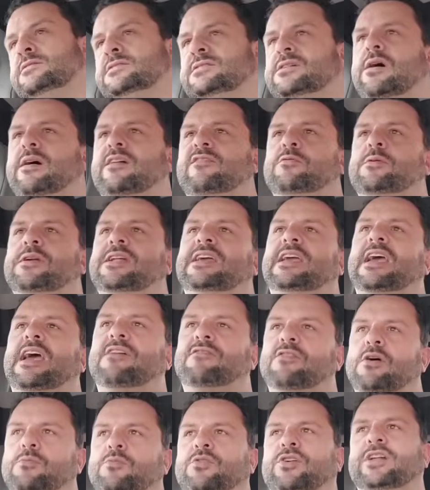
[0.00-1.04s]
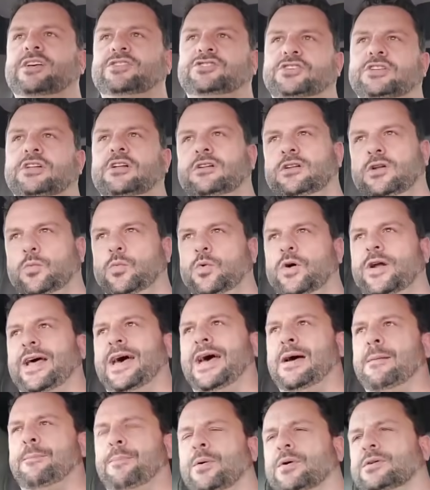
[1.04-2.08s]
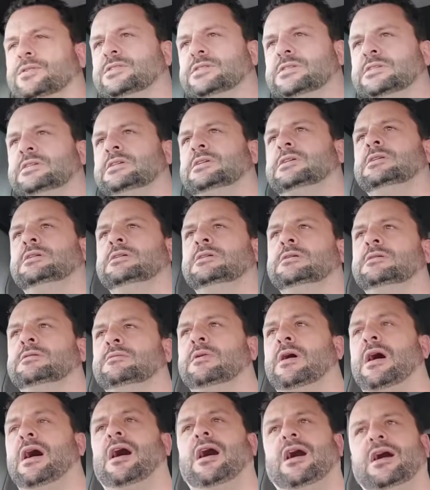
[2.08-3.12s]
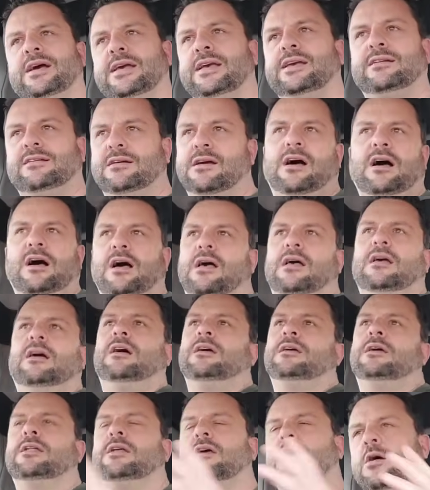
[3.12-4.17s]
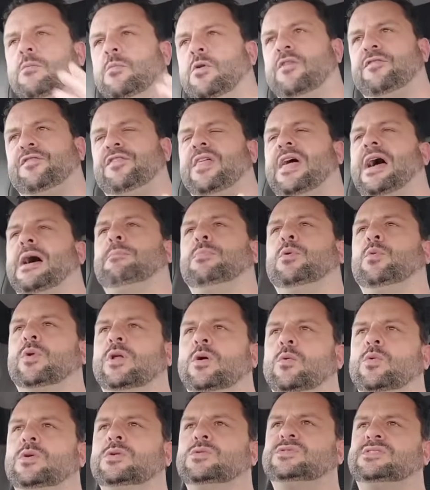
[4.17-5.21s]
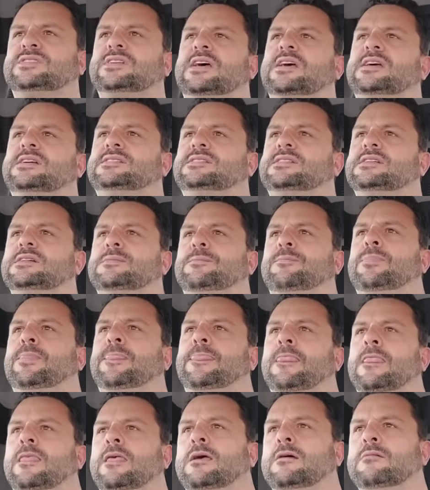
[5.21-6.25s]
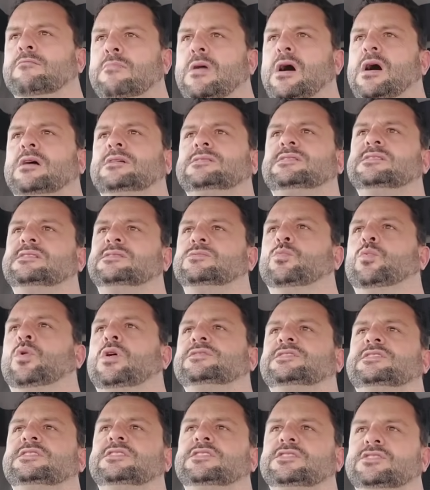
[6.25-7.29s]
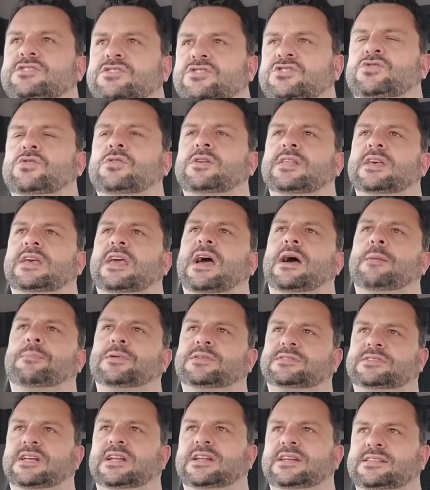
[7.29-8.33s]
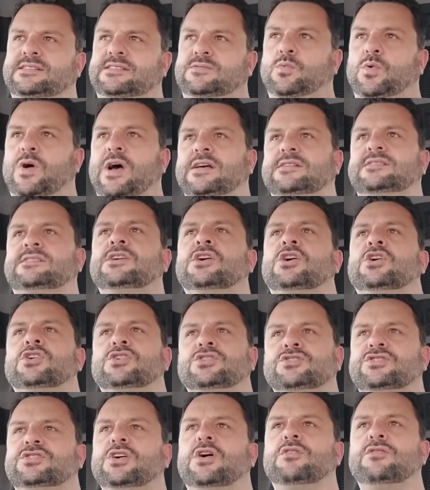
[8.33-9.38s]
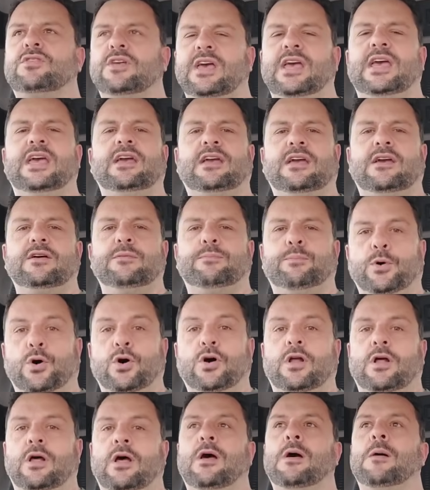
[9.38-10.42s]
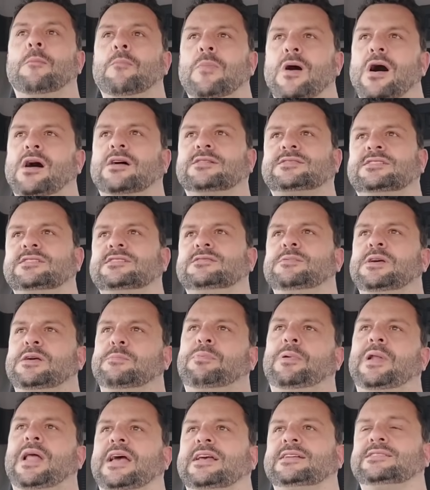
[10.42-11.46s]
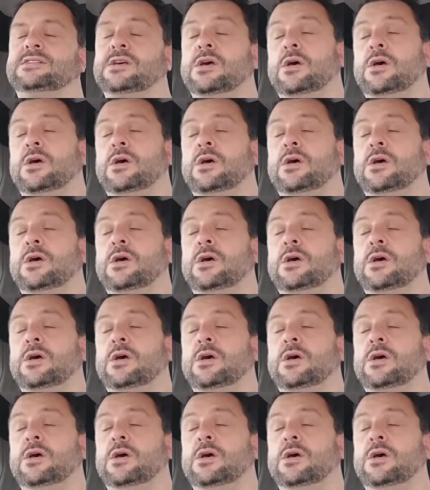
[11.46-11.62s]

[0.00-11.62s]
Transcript: So I've already gave up religion and look what happened. I, I'm going to come off that, what I will say is that Marxism wanted to destroy the capitalist West so that it could put Marxism in place.